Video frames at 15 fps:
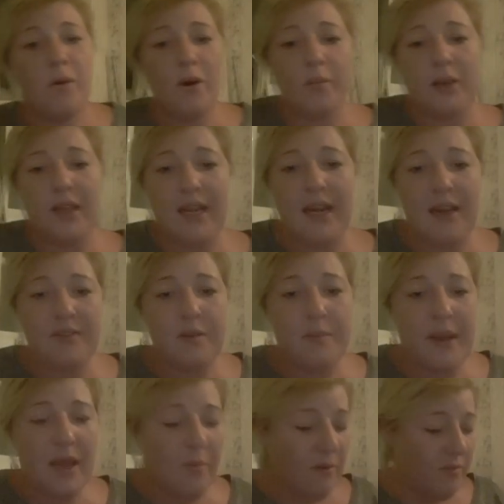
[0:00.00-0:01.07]
properly. You'll have to
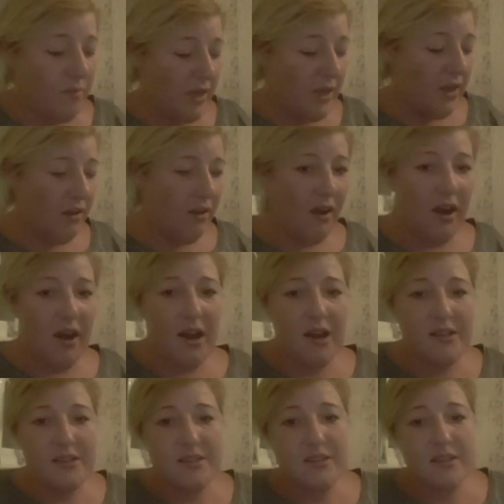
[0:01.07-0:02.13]
bear with me, you
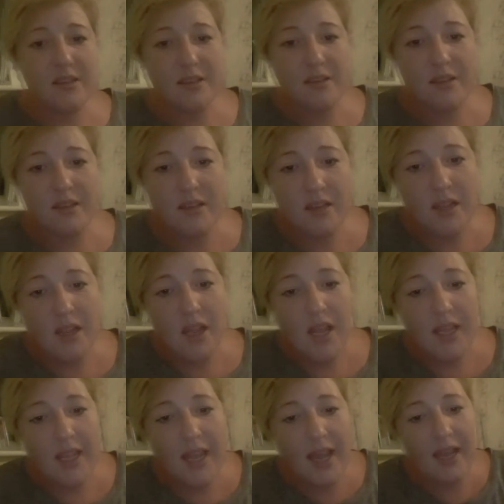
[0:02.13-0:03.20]
guys.
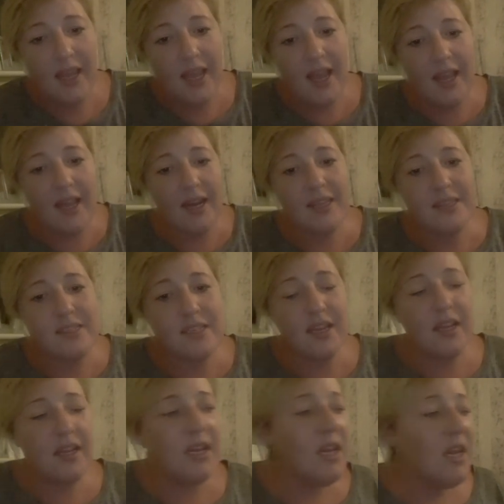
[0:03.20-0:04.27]
Yeah, Kate,
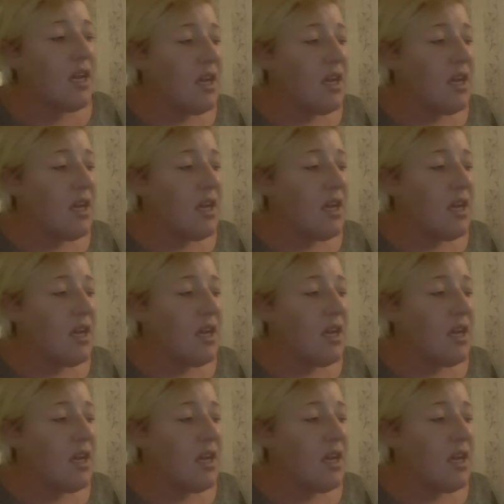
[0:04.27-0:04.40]
listen.